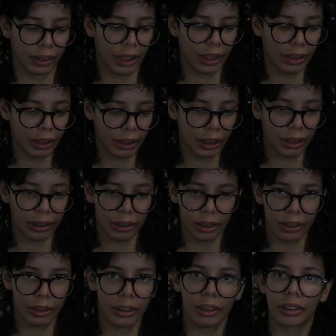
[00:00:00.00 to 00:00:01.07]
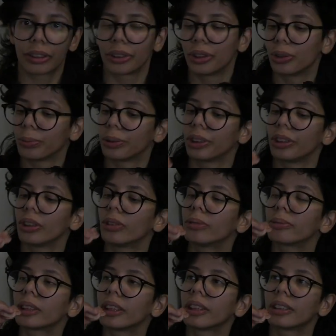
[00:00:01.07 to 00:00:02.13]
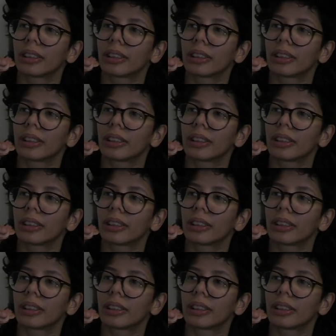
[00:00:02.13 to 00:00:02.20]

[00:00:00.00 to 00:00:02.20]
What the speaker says: Elliot got a sense of humor, you know what I'm saying?